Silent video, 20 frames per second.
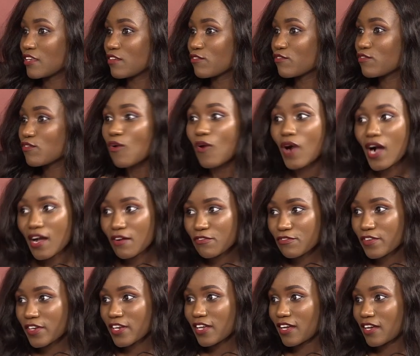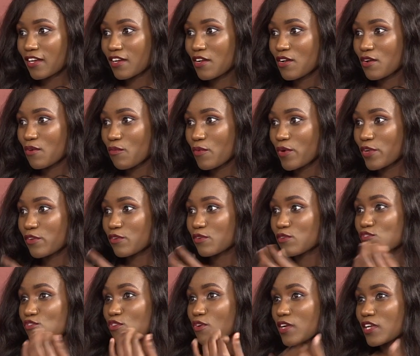for Africa mm-hmm. when
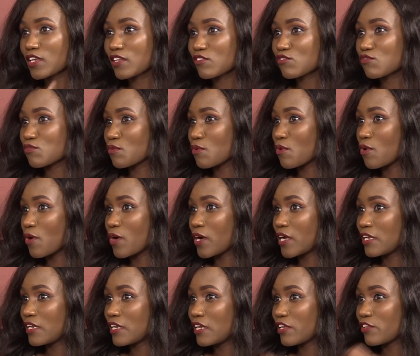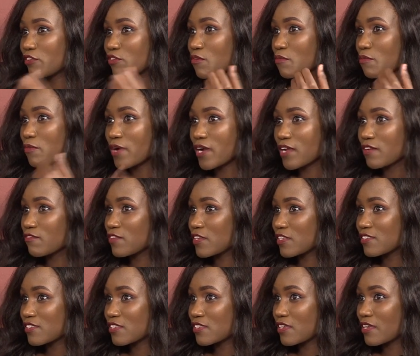you're talking to God in your
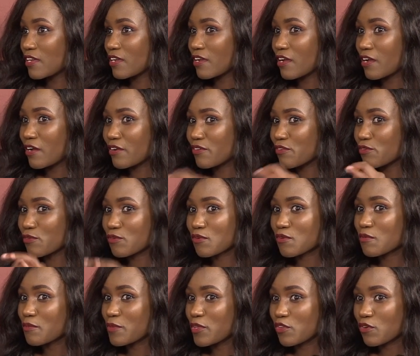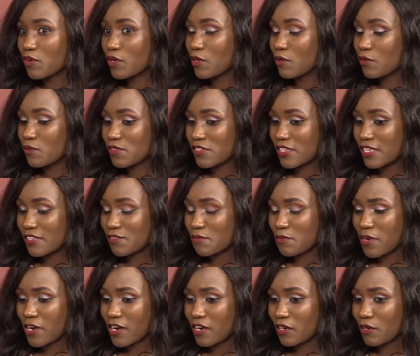private room, in your closet, mm-hmm.
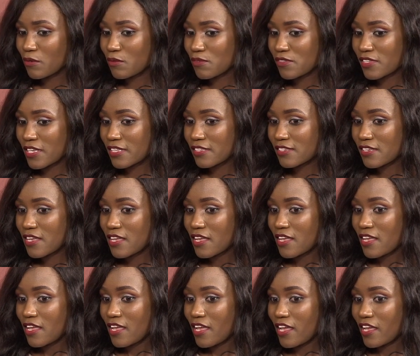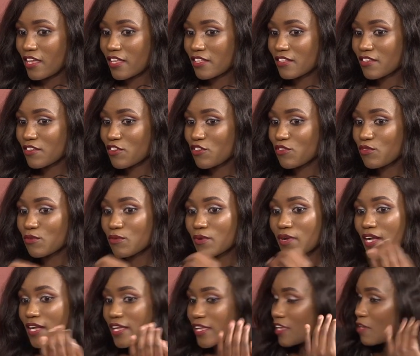prayer closet, and you
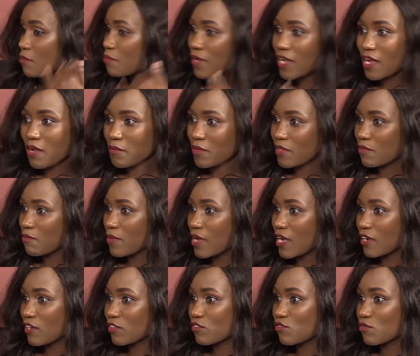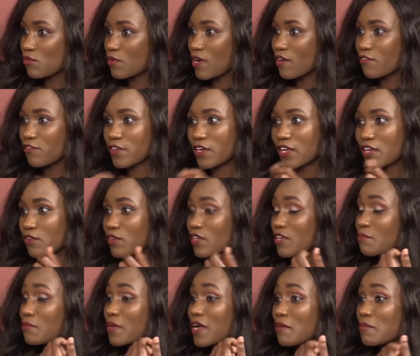keep coming back to Africa, you
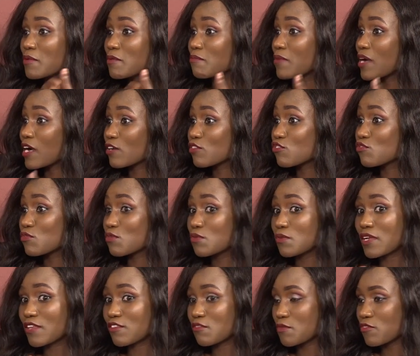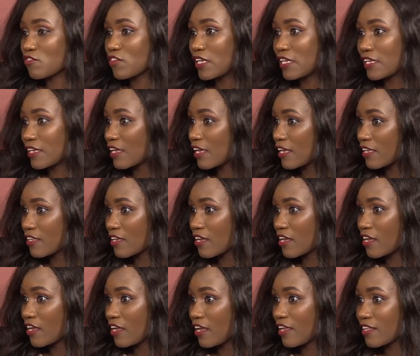keep coming back to especially
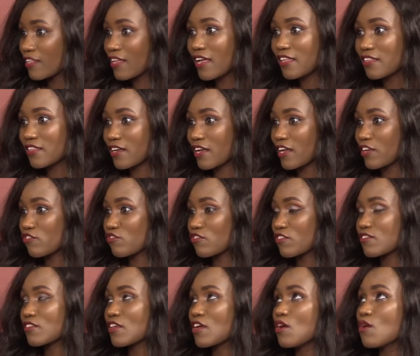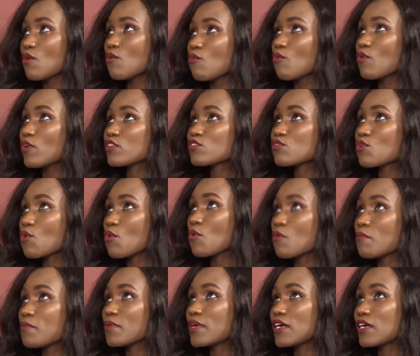Kenya and other countries, what
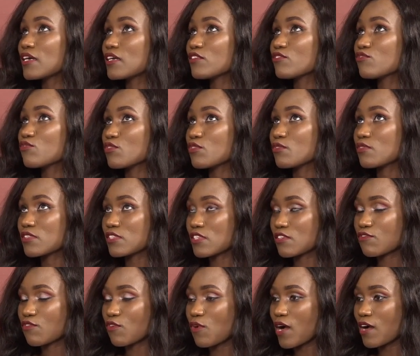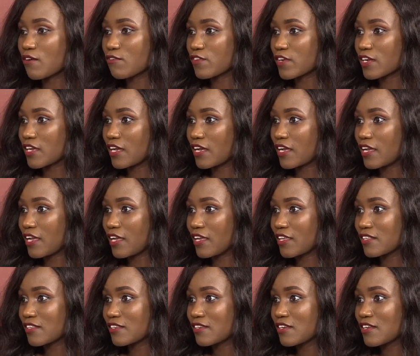hope do you see for Africa,
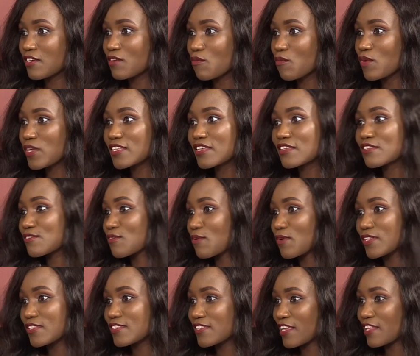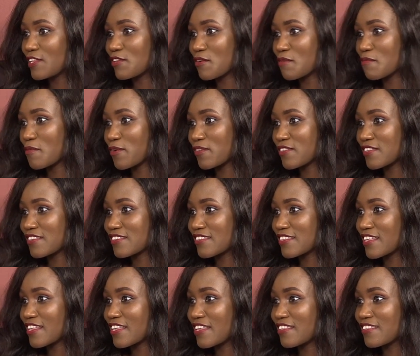and what does God tell you about
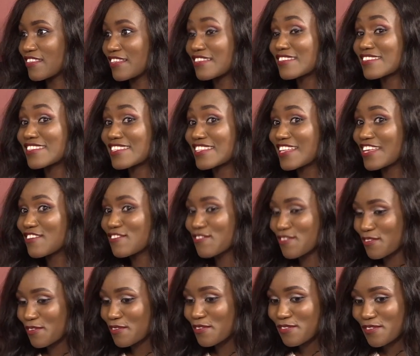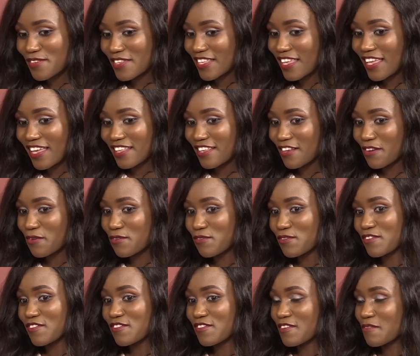this nation, also in Kenya, because
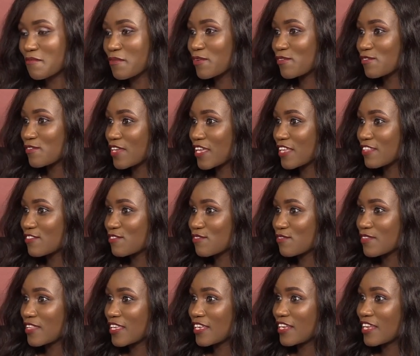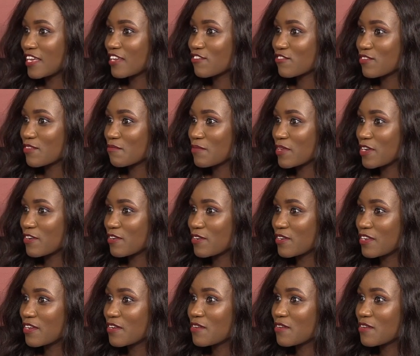we're just about to get into the election period?